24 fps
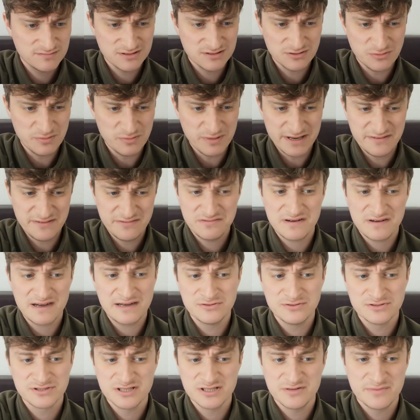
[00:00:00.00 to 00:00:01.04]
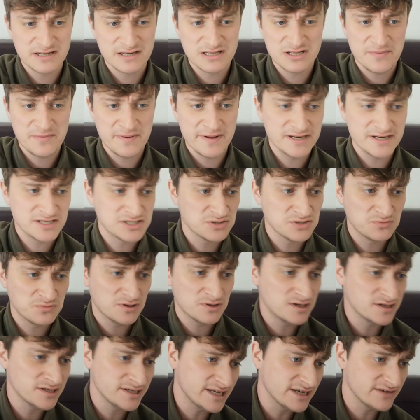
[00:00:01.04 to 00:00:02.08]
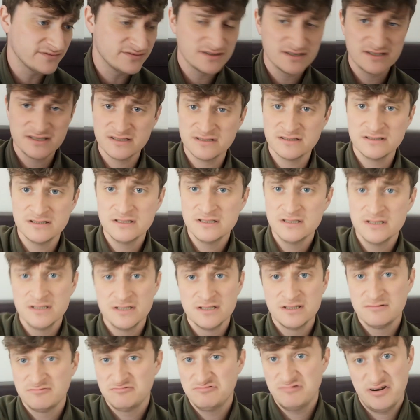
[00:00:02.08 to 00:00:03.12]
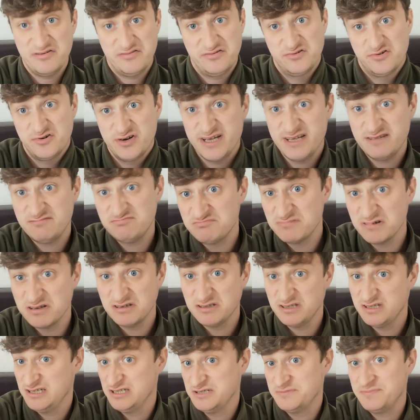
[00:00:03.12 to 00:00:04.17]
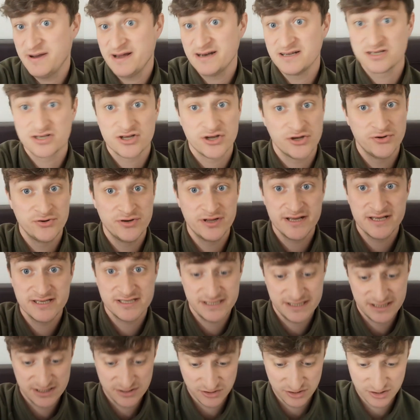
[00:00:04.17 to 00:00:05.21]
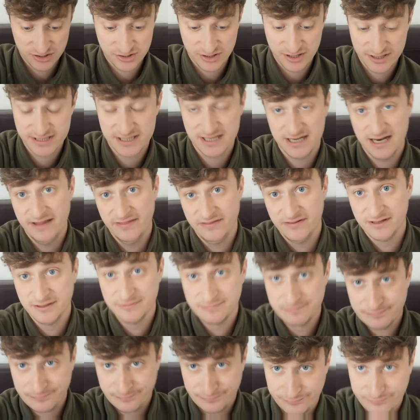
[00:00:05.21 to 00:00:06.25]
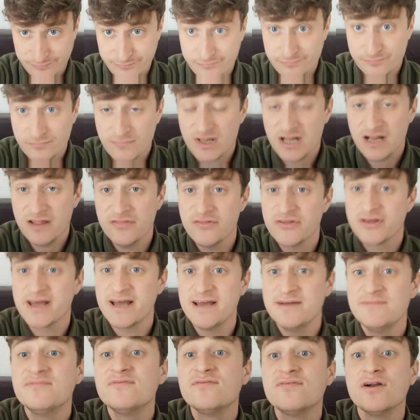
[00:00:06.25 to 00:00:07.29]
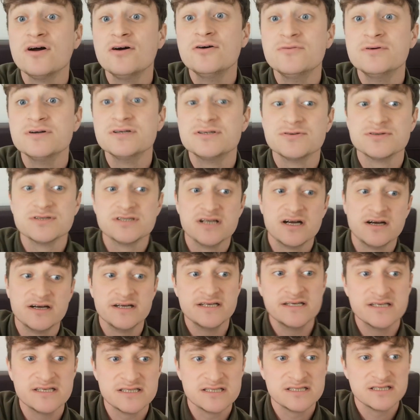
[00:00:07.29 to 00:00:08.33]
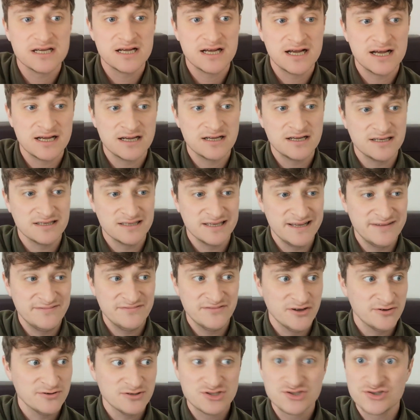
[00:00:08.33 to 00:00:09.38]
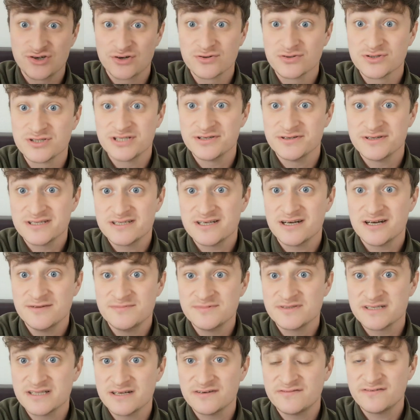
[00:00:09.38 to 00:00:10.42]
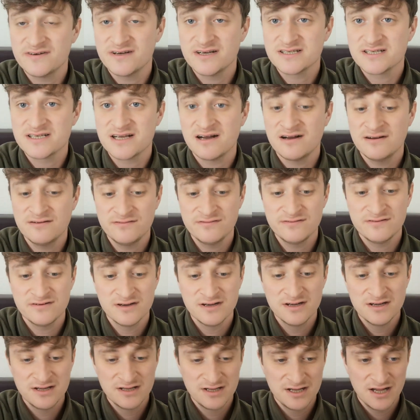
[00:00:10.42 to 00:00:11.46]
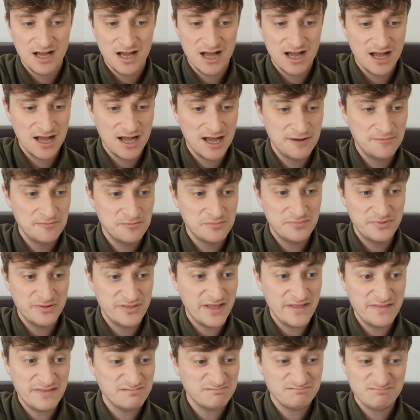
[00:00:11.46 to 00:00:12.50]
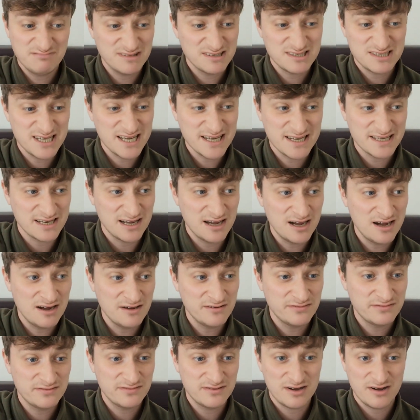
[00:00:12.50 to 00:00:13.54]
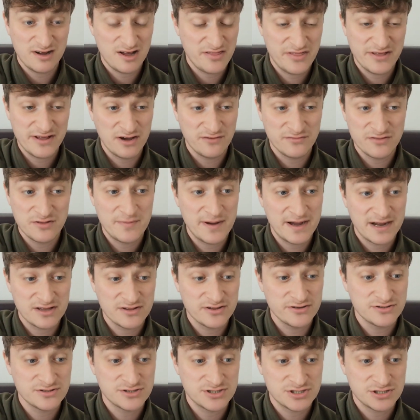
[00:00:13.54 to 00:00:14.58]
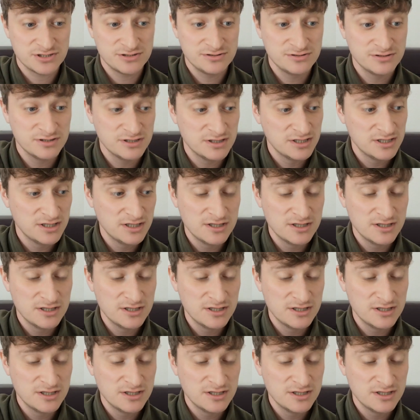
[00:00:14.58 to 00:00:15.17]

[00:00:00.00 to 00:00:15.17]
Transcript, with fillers: little mini fouls in the middle of the pitch that weren't given, and referee, as bad as Coote is, he sort of tried to let the game flow, which was nice, even though it struggled to at times in that first half. But then second half, I think off the back of those two